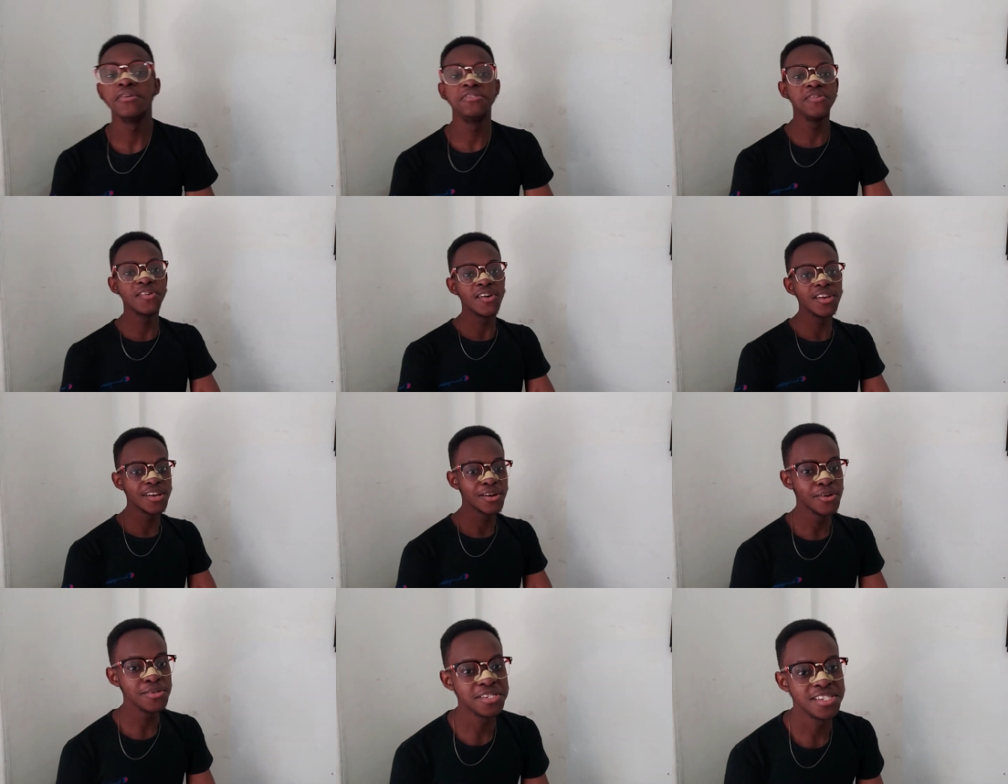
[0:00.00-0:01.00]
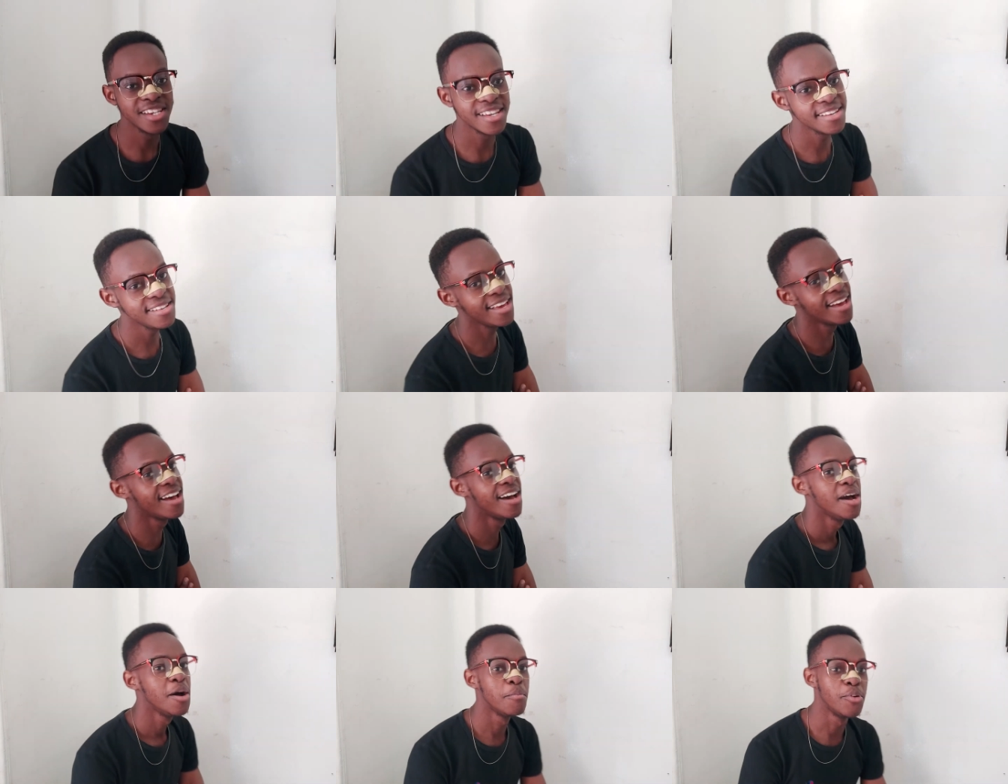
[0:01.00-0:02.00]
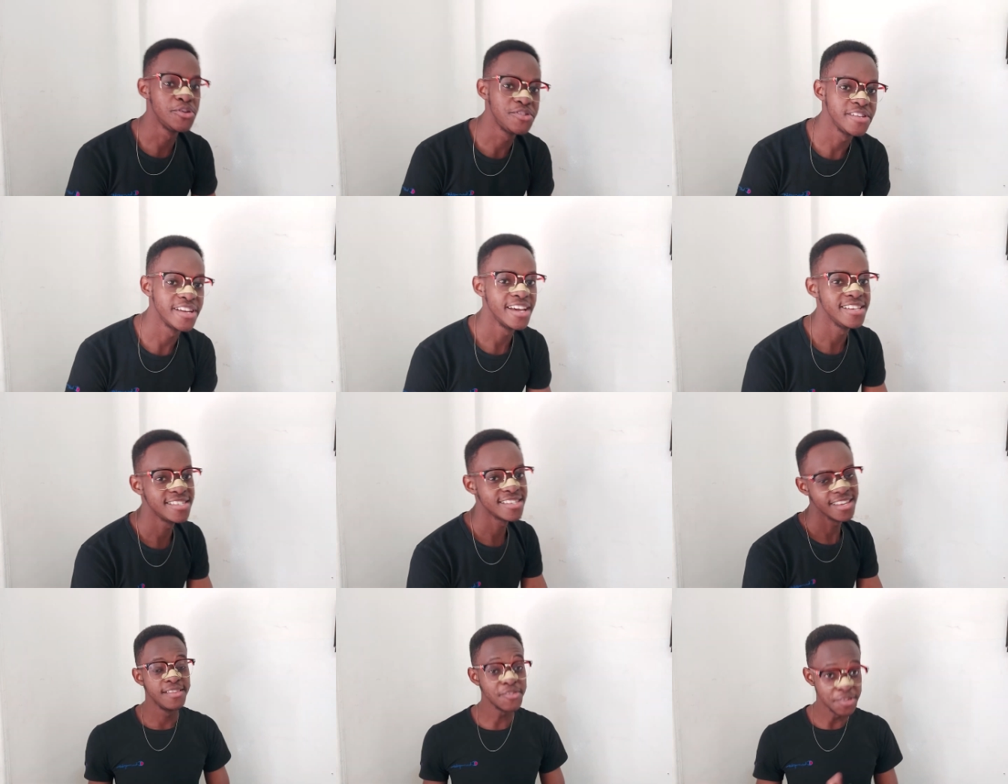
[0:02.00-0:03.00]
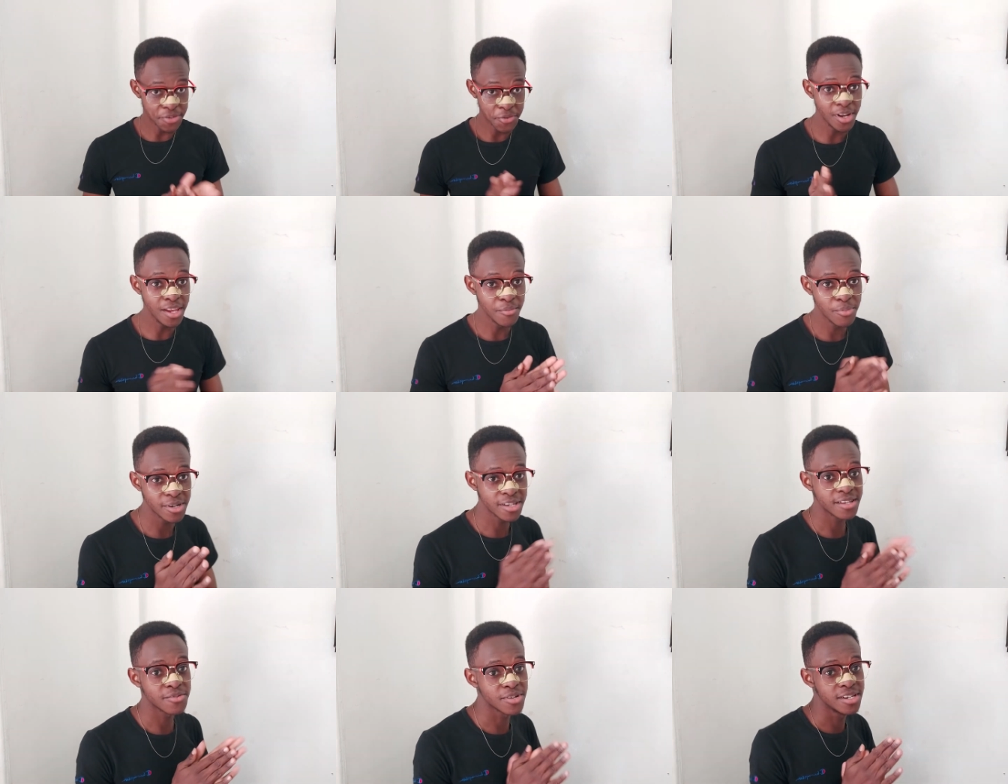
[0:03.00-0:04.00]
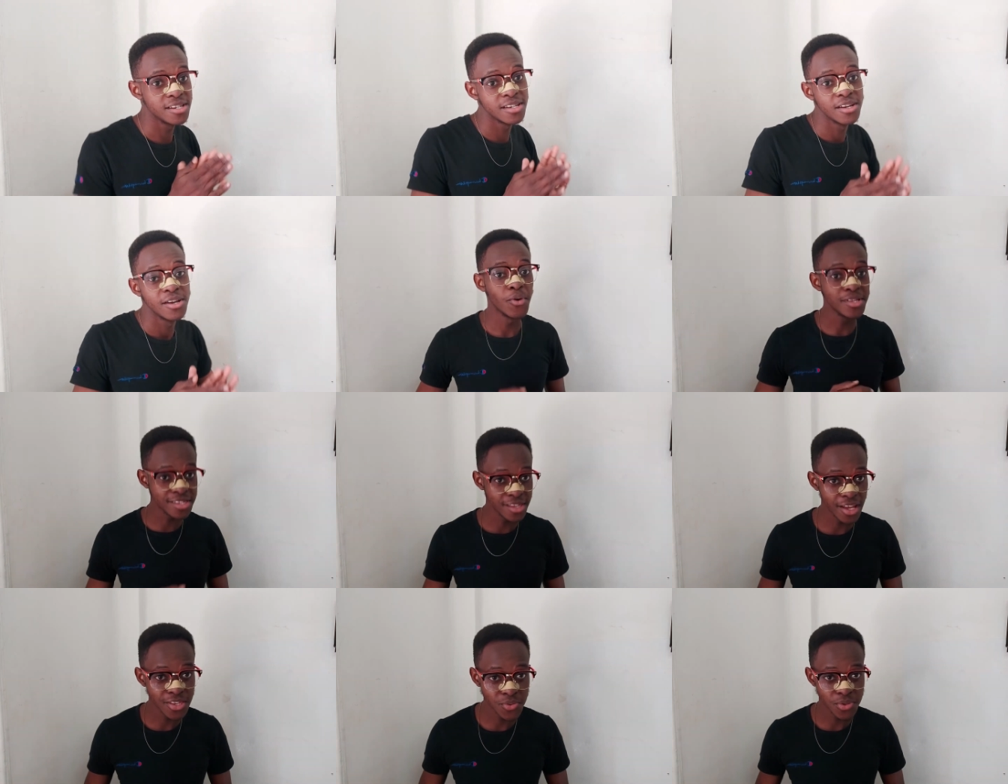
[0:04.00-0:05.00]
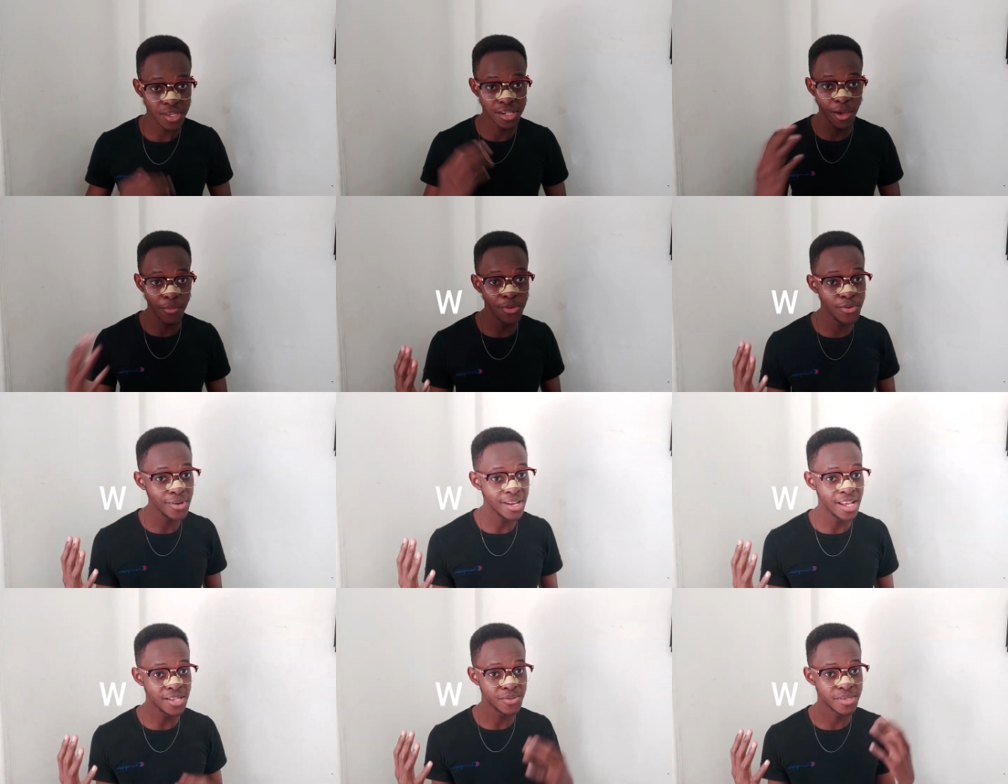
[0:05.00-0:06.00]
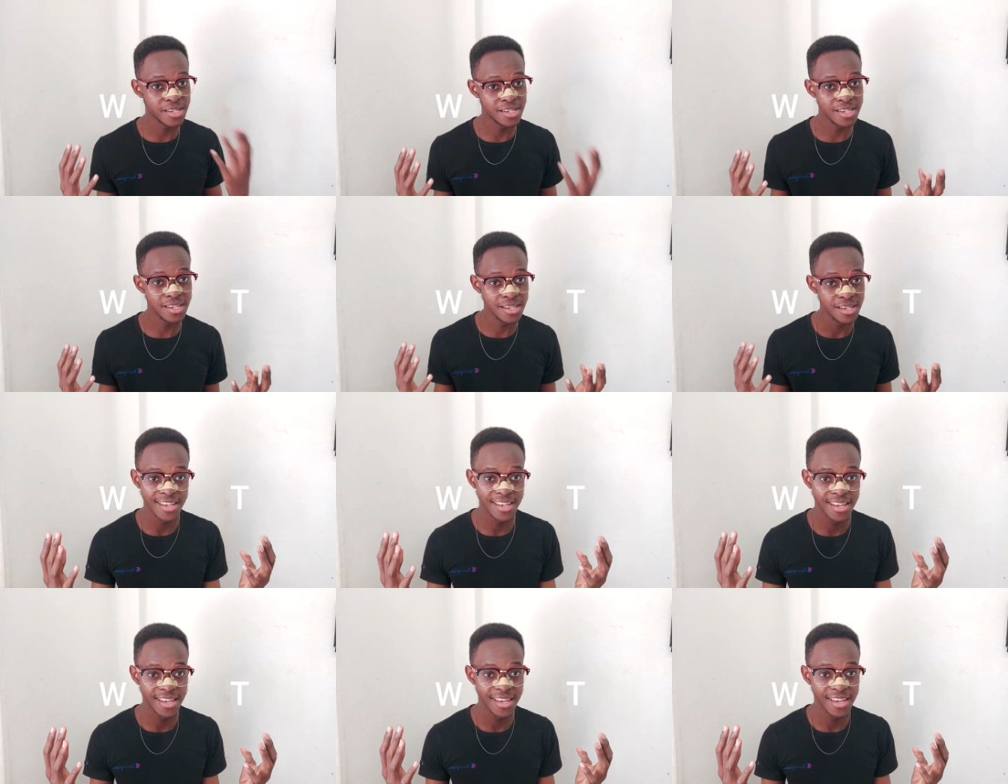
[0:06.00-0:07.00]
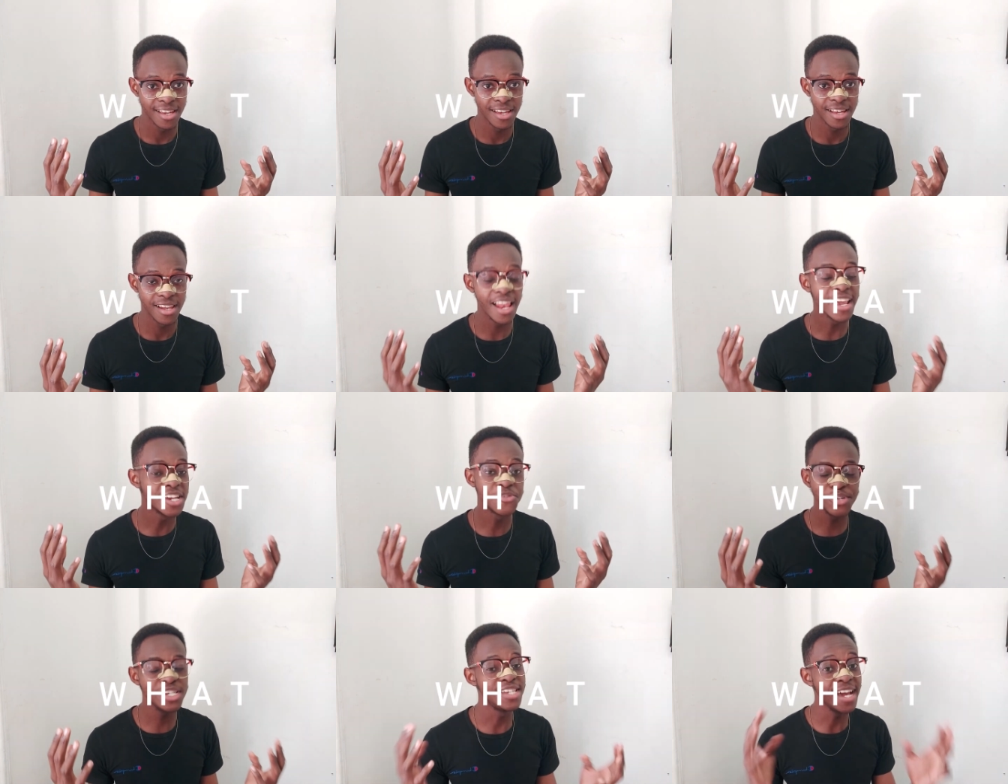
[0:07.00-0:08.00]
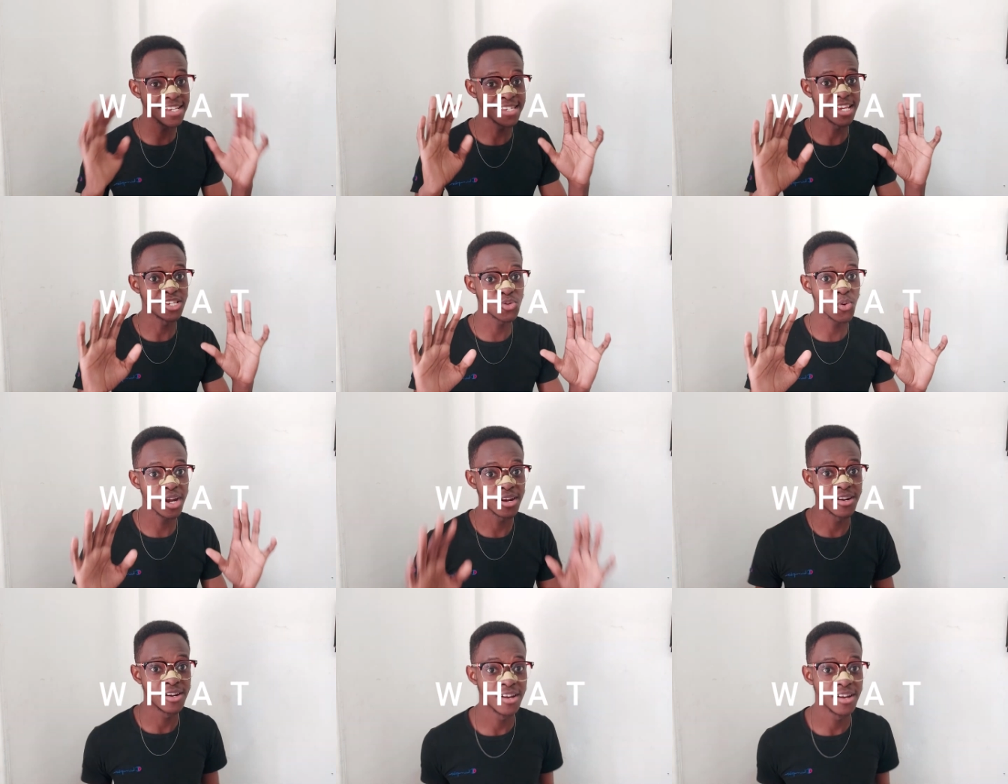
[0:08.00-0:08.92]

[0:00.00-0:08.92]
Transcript: What do you call a ghost chicken? Poetry, guys. This one's a really important one. What starts with a W and ends with a T? Like it really does, I swear.